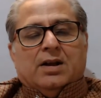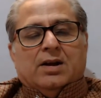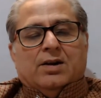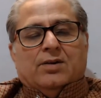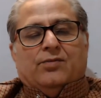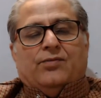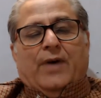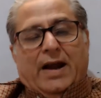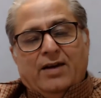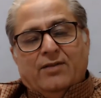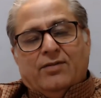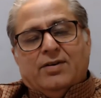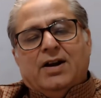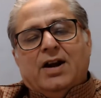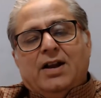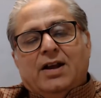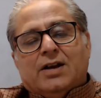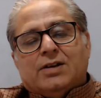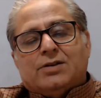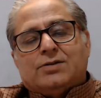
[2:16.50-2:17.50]
500
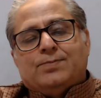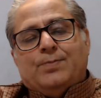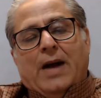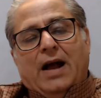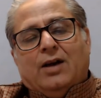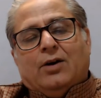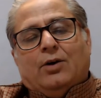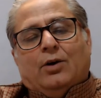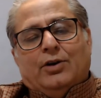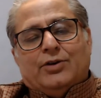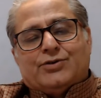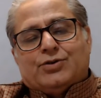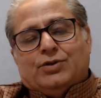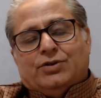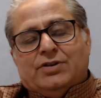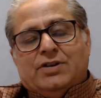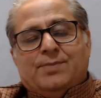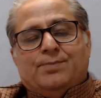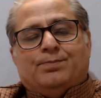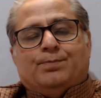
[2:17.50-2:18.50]
years back also
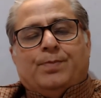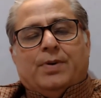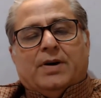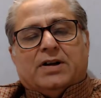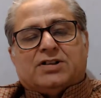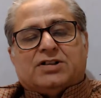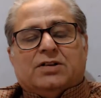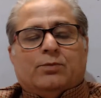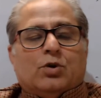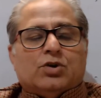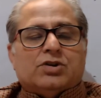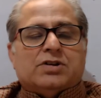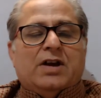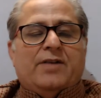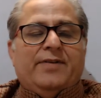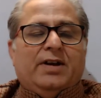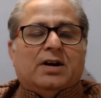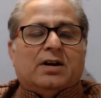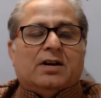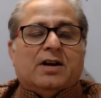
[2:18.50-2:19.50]
the person was
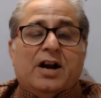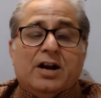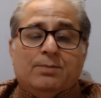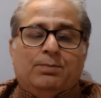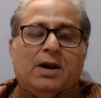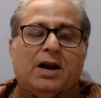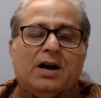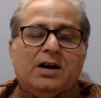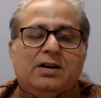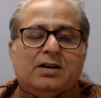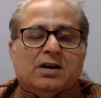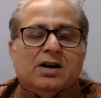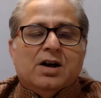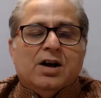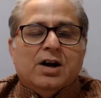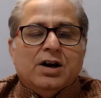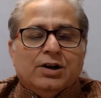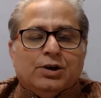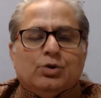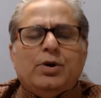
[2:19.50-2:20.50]
having a red blood.
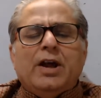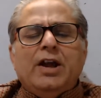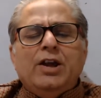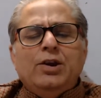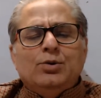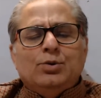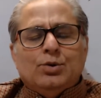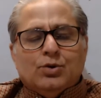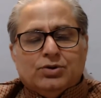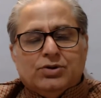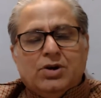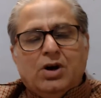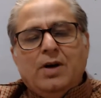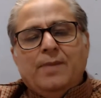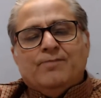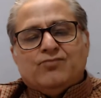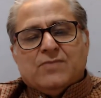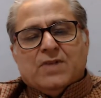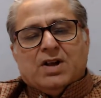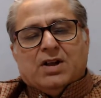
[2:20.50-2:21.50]
Today you know the
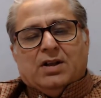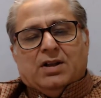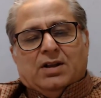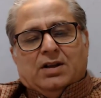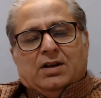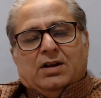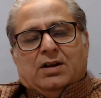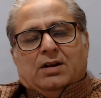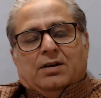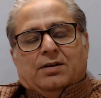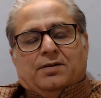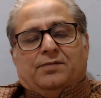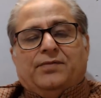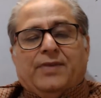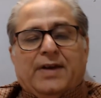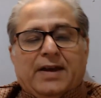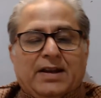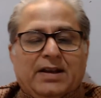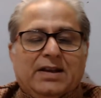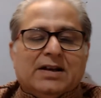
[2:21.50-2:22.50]

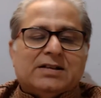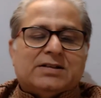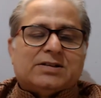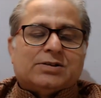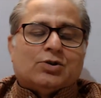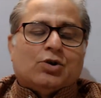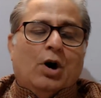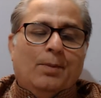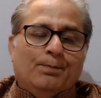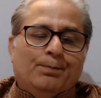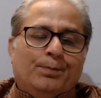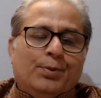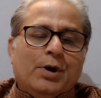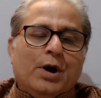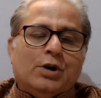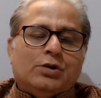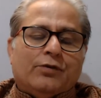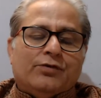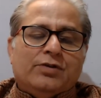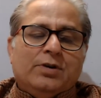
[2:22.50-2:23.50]
various
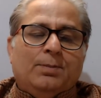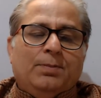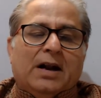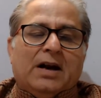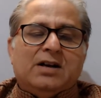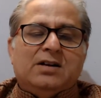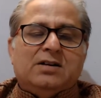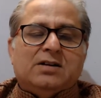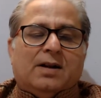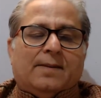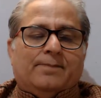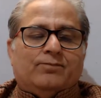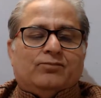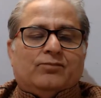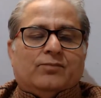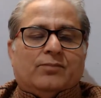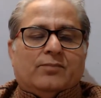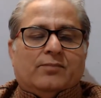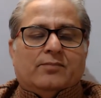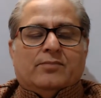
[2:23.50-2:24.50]
components of the blood,
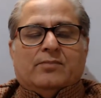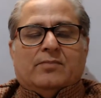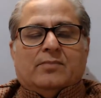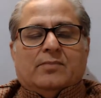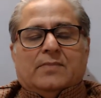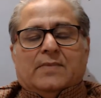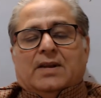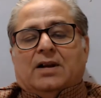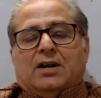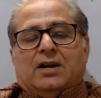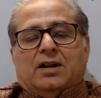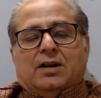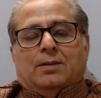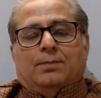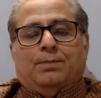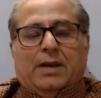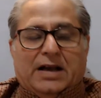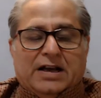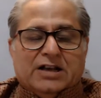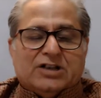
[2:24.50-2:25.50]

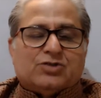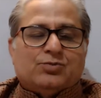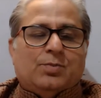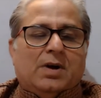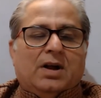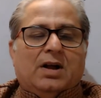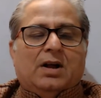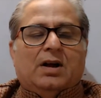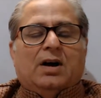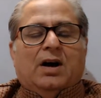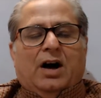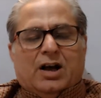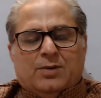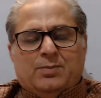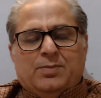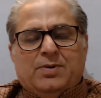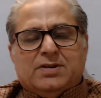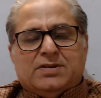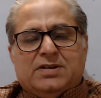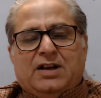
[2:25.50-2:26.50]
plasma,
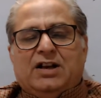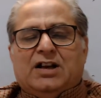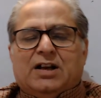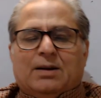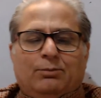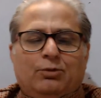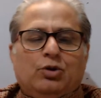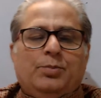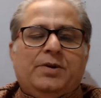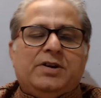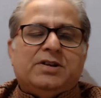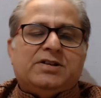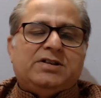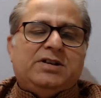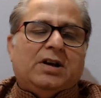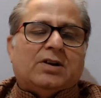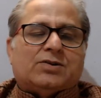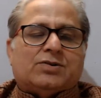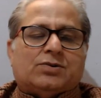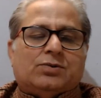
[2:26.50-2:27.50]
RBC, WBC,
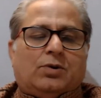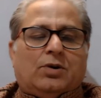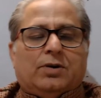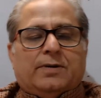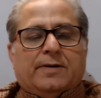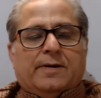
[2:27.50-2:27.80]
and so on.